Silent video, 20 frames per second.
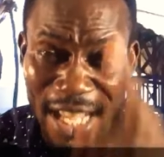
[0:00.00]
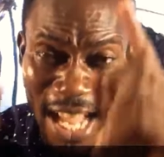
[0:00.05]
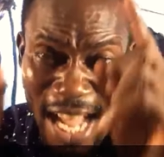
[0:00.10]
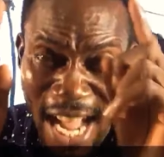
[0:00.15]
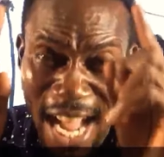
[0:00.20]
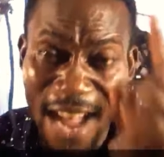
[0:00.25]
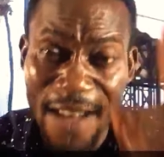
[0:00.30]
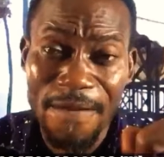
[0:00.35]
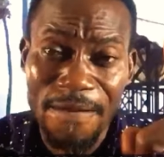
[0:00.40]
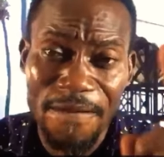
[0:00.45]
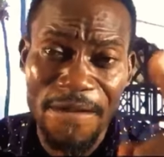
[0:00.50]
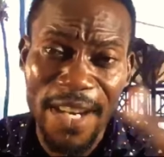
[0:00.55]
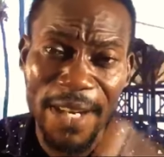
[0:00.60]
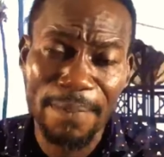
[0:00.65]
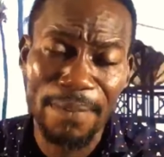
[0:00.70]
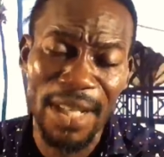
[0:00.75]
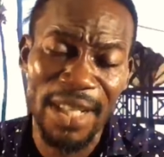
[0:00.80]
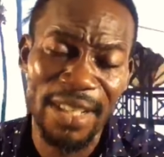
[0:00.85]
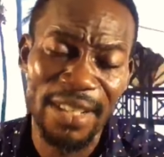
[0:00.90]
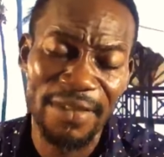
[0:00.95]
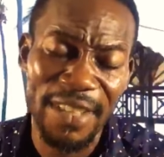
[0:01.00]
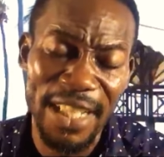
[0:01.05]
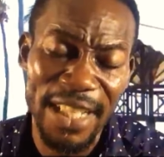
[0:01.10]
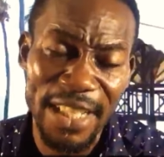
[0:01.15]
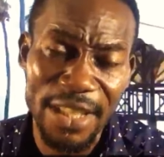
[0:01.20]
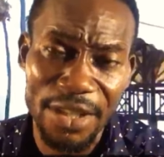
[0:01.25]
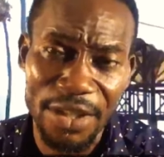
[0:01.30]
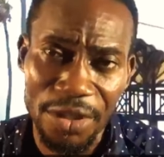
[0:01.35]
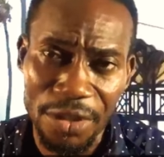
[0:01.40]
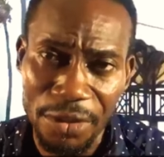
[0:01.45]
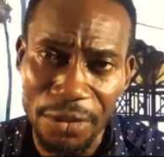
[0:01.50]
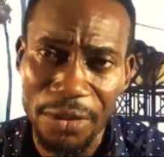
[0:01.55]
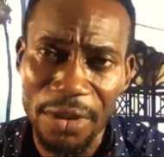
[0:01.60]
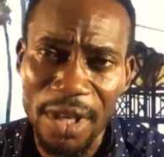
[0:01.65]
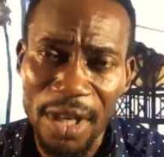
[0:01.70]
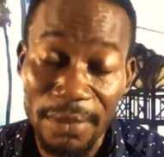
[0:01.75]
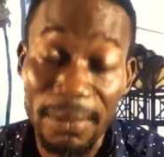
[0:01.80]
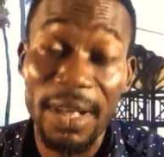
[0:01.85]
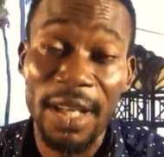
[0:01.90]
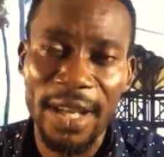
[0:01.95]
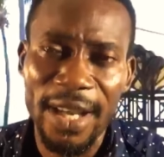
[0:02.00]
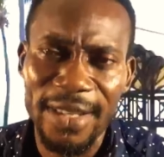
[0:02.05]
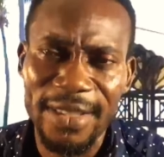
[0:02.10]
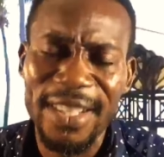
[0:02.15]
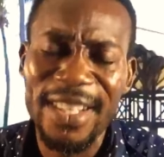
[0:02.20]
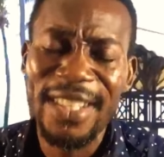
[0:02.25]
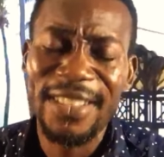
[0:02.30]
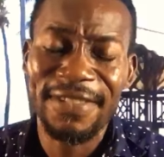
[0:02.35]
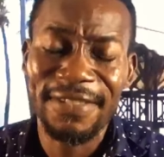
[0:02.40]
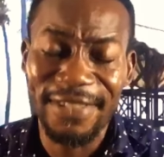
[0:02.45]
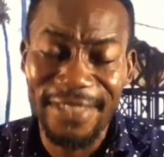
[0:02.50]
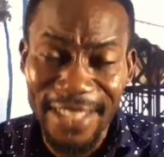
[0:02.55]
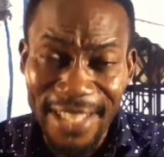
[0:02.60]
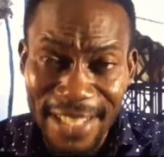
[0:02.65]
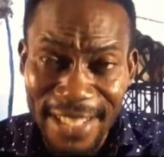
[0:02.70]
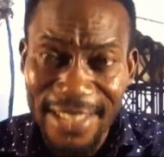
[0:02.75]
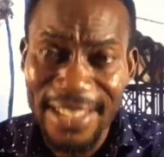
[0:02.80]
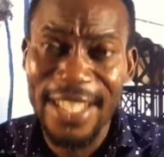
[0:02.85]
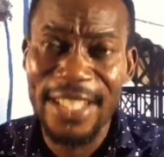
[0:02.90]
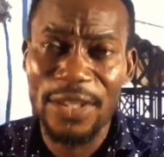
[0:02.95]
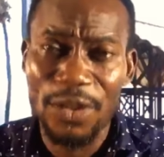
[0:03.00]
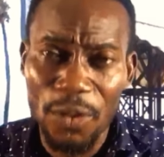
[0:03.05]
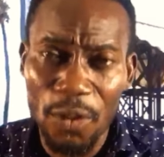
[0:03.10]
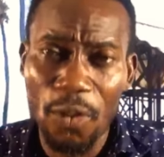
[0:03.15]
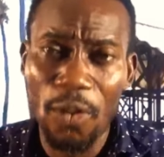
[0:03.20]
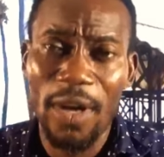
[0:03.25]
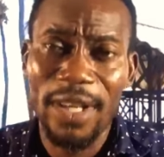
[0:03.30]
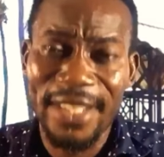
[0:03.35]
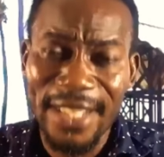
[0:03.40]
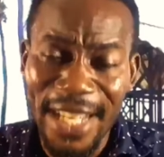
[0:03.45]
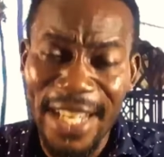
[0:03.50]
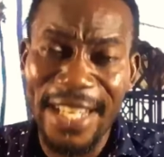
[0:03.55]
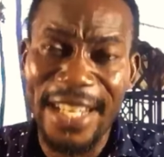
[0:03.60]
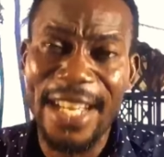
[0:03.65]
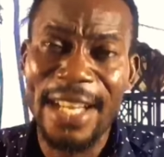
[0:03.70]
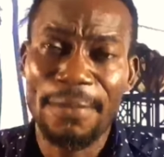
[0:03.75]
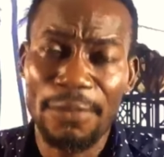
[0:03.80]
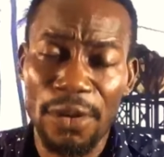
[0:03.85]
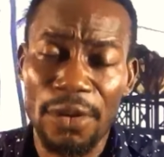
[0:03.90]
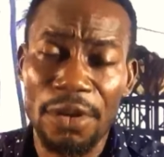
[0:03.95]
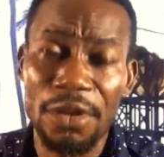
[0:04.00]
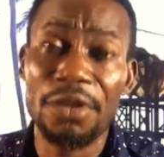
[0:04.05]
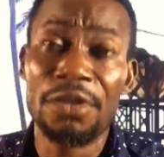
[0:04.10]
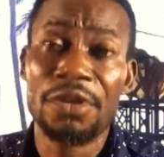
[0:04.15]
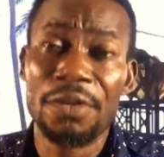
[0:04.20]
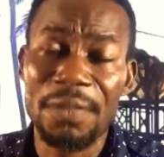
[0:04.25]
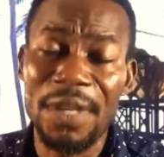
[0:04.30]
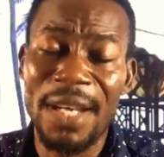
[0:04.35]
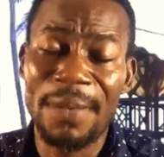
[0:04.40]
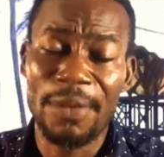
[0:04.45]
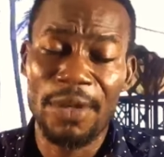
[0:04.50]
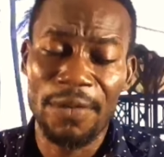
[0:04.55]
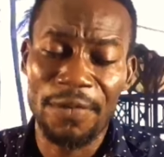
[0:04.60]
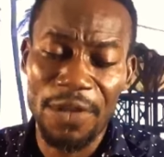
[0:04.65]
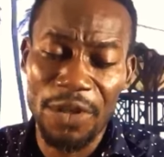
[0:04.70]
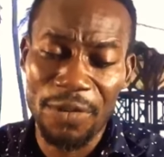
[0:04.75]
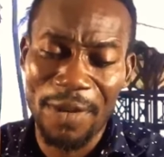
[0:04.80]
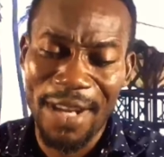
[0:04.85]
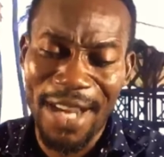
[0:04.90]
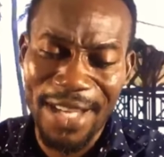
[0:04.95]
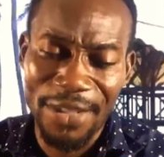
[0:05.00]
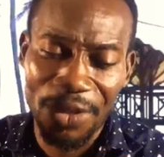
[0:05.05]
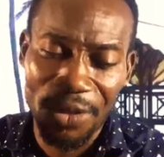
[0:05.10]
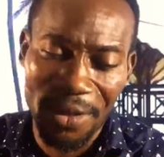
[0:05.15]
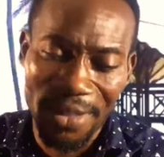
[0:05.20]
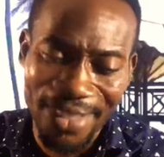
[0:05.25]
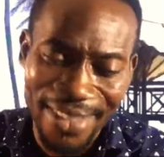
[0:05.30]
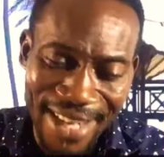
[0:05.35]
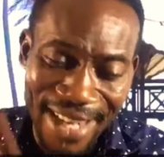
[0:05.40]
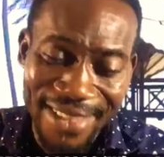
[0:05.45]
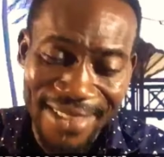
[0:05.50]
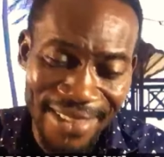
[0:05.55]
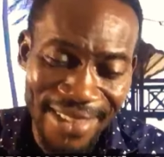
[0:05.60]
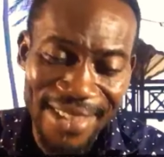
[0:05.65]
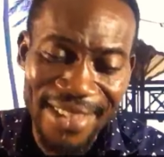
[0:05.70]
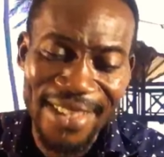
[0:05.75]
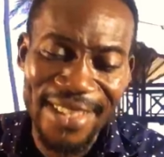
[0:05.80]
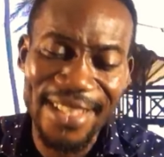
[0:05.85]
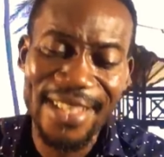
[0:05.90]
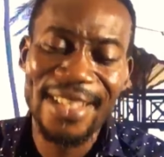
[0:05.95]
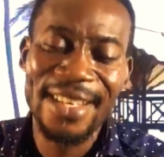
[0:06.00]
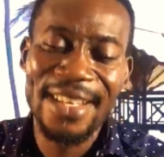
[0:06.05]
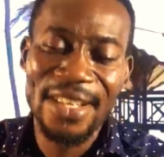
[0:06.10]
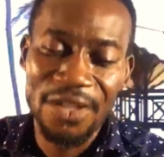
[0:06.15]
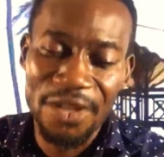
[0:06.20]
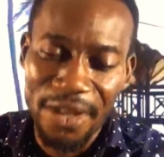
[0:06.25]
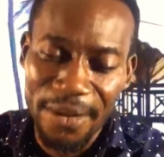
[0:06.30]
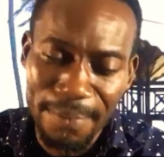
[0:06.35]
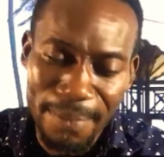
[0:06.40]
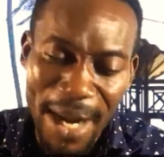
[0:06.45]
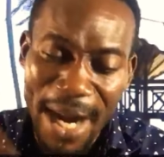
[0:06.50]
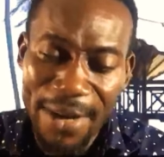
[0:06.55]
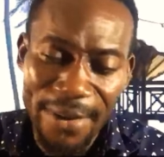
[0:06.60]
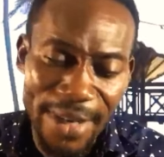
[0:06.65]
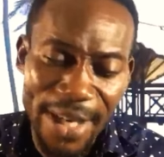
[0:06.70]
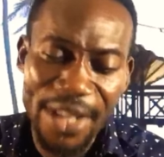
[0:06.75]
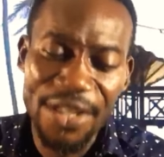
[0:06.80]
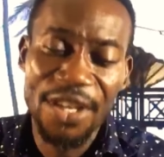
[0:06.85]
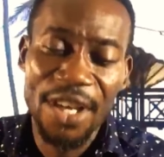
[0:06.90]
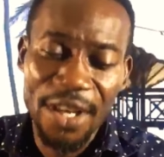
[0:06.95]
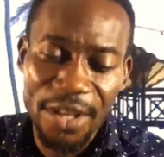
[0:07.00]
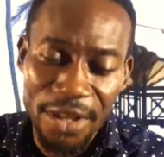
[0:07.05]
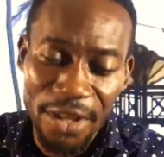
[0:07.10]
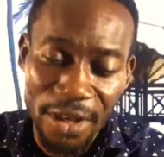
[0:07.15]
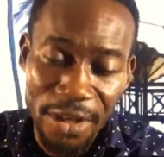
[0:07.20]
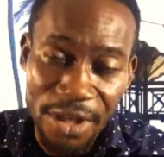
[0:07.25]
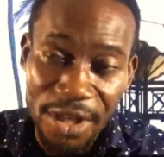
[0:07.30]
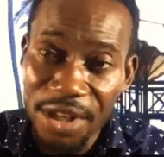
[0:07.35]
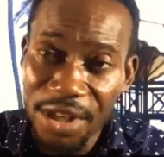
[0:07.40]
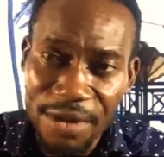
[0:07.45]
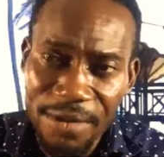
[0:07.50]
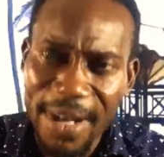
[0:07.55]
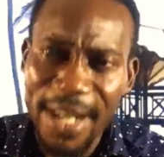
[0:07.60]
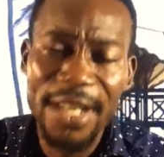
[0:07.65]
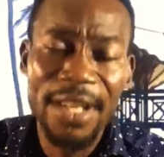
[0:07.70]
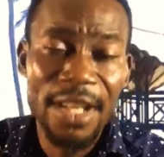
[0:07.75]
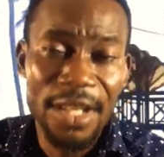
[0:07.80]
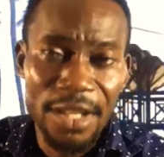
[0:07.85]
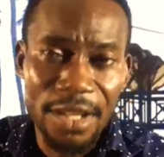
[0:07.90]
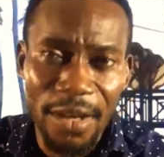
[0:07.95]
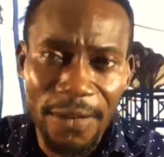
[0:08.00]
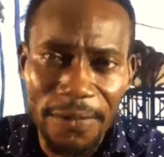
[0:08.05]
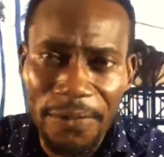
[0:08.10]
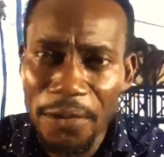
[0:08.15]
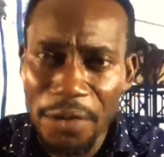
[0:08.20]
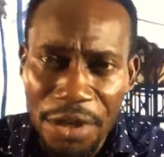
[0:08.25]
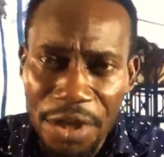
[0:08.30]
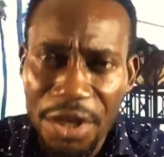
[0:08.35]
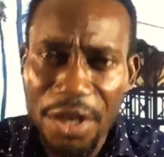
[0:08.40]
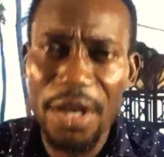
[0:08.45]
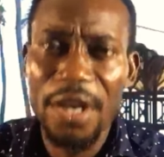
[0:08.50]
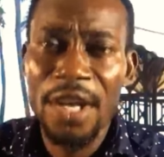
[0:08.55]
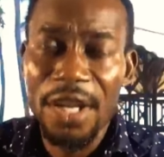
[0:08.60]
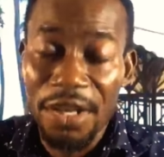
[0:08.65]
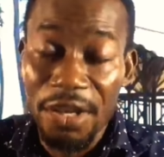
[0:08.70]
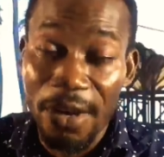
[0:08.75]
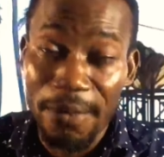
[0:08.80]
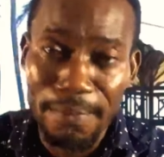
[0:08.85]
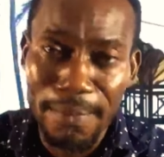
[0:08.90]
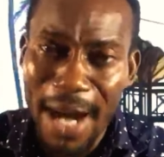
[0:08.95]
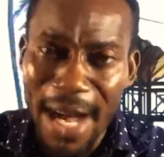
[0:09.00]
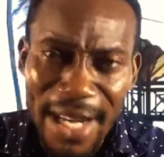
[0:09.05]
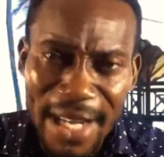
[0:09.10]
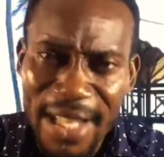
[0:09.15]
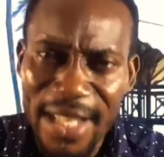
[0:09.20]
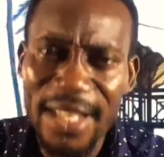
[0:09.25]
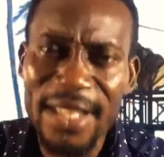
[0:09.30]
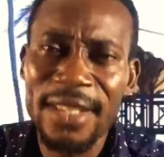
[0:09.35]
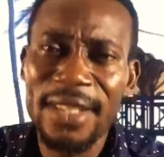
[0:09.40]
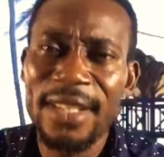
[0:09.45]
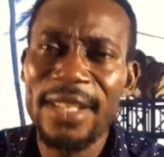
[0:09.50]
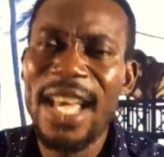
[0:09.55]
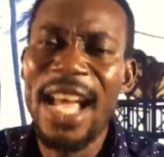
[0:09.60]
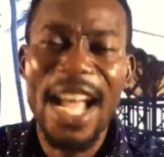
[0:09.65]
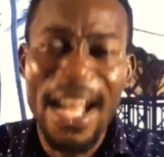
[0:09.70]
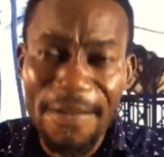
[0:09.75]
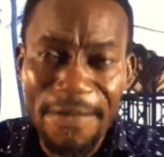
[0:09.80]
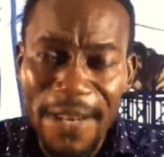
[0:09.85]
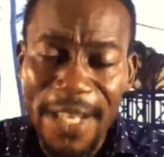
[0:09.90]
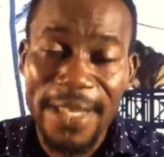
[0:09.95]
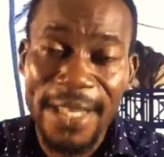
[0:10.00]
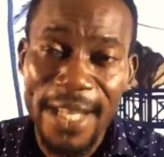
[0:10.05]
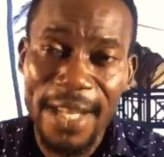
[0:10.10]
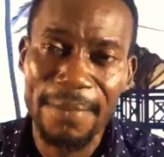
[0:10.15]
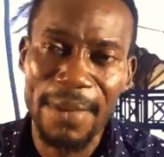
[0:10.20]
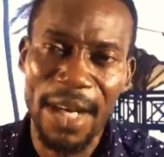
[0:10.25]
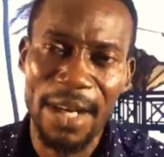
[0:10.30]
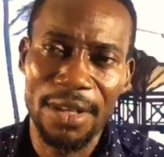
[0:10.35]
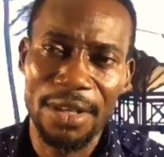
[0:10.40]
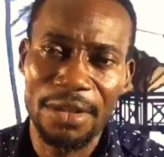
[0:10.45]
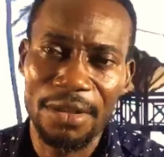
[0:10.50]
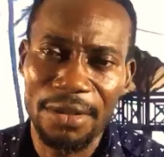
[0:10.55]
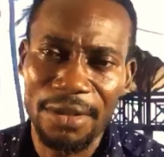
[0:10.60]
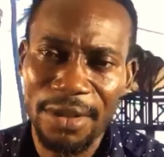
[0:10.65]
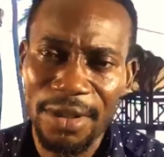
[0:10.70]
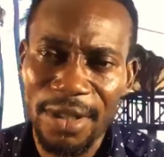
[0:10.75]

Every believer needs to because this is what enable you to be able to visualize your destiny, your marriage, your children, your future, your money, everything about you.